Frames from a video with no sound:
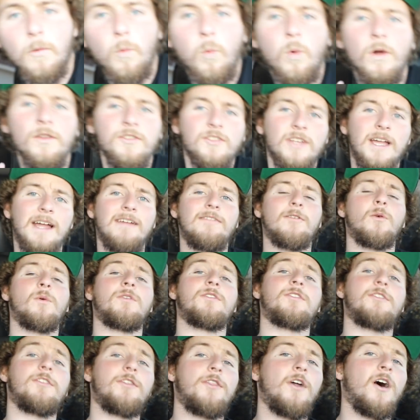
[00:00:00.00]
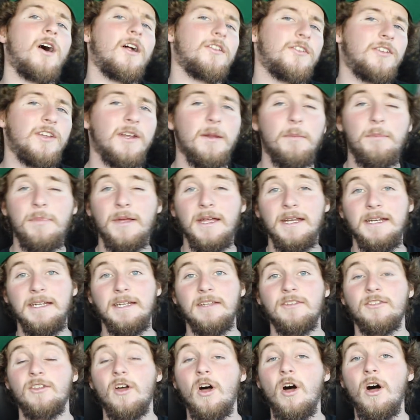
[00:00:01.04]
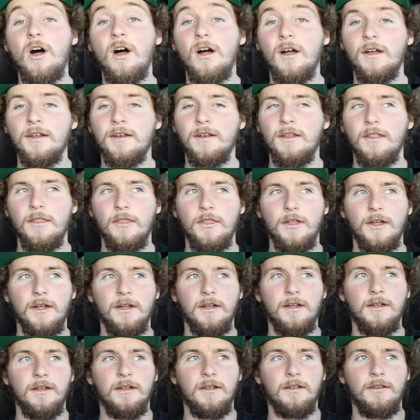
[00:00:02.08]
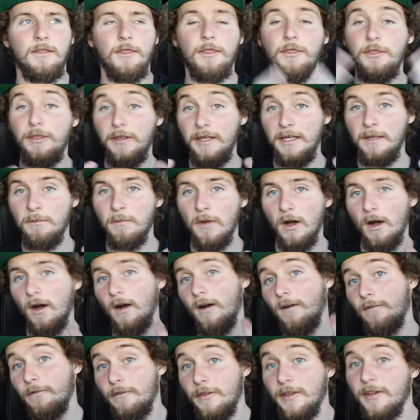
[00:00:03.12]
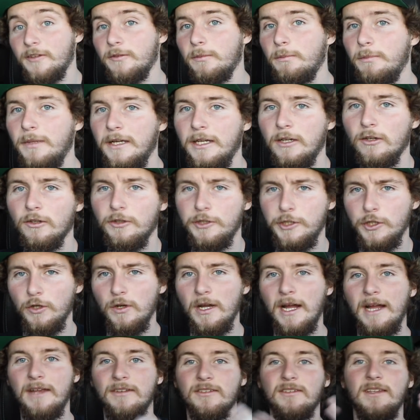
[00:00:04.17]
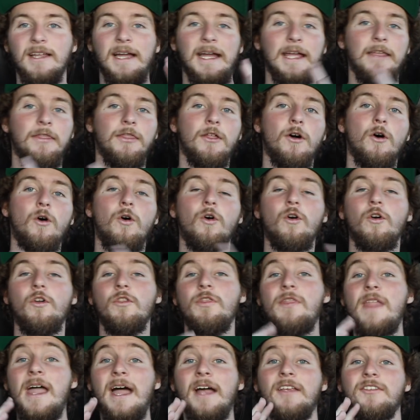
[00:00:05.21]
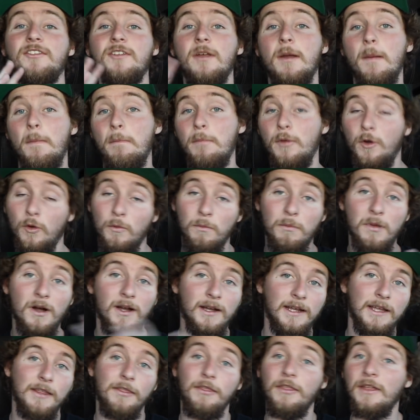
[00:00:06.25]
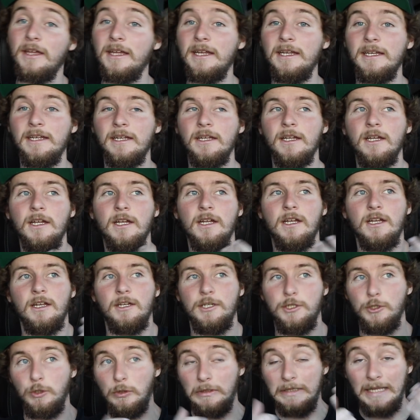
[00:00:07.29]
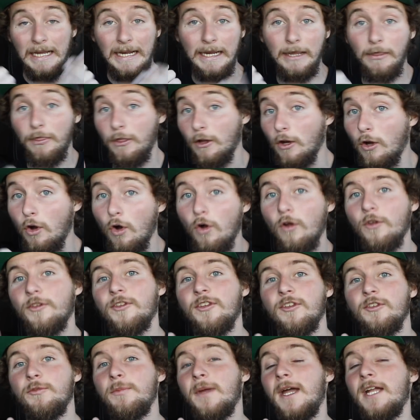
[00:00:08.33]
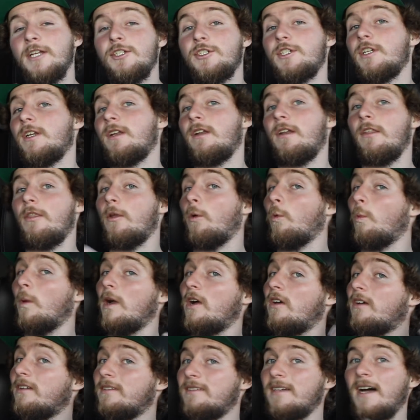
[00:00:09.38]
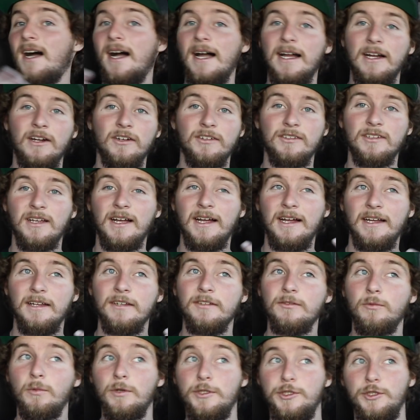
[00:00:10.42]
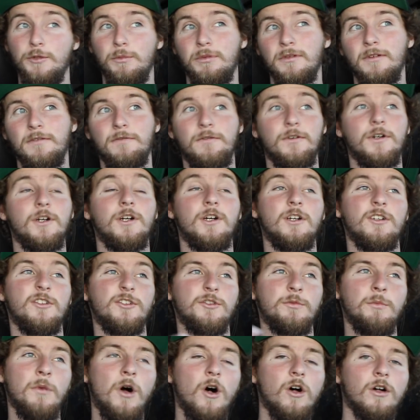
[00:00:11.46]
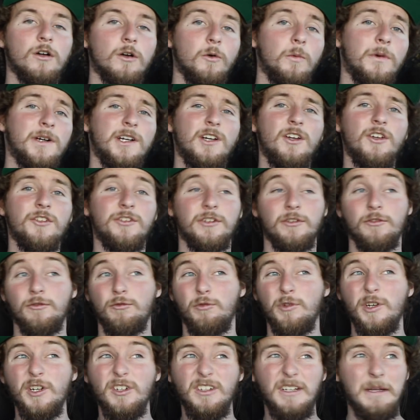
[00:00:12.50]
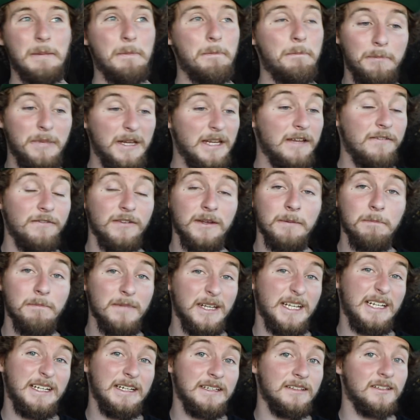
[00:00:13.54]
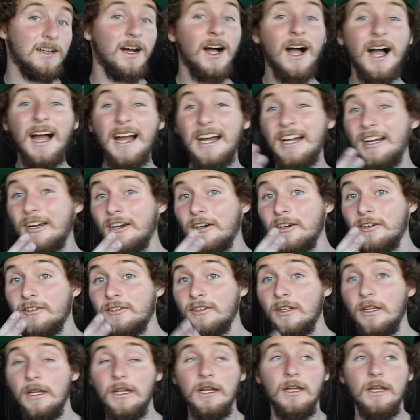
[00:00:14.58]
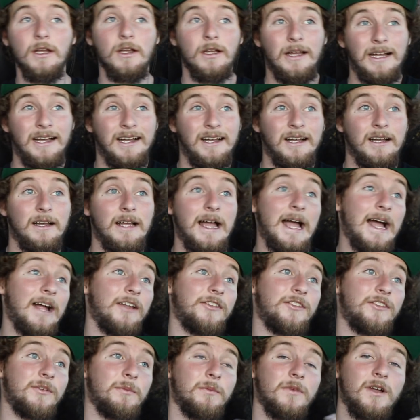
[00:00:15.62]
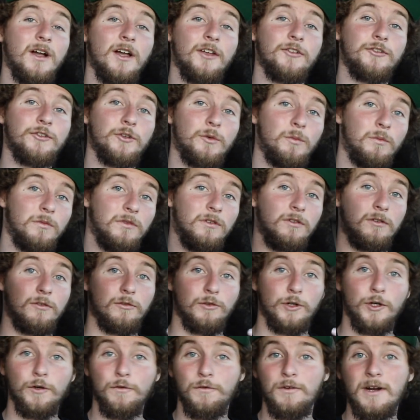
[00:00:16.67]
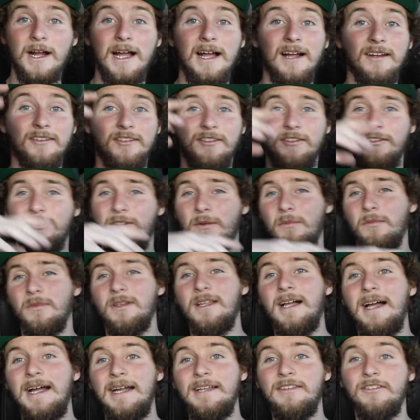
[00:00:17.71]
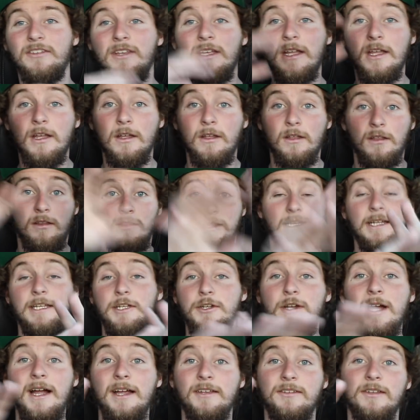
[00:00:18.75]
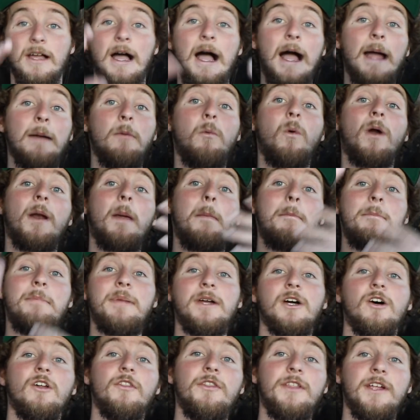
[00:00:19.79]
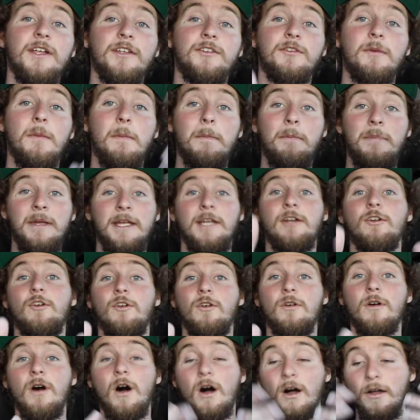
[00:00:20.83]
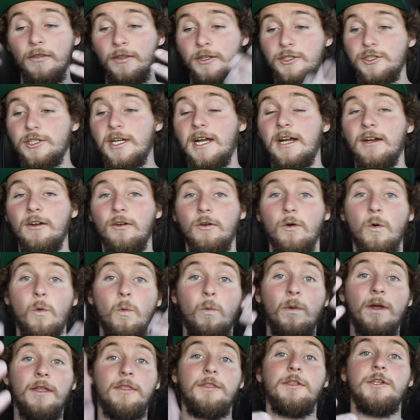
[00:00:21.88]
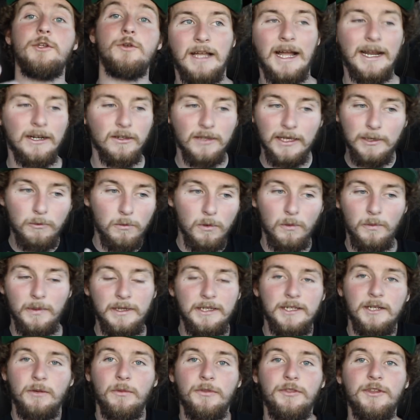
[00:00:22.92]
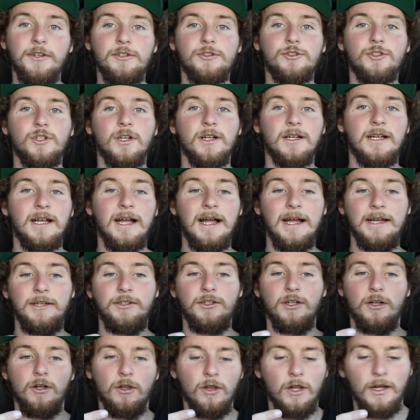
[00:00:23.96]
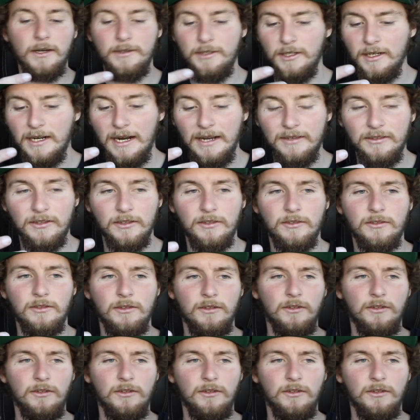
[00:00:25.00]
What's everyone's thoughts and opinions on the theme of this Beetle? Do you guys like the whole NASA moon buggy thing? Do you like the gold suspension, the wheel and tire size? Would you prefer smaller wheels and really beefy, meaty tires? Add some custom roof racks, some lights. Like, you guys, I want to build this Beetle on the channel with you. Kind of like what we did with this truck. I took a lot of your guys'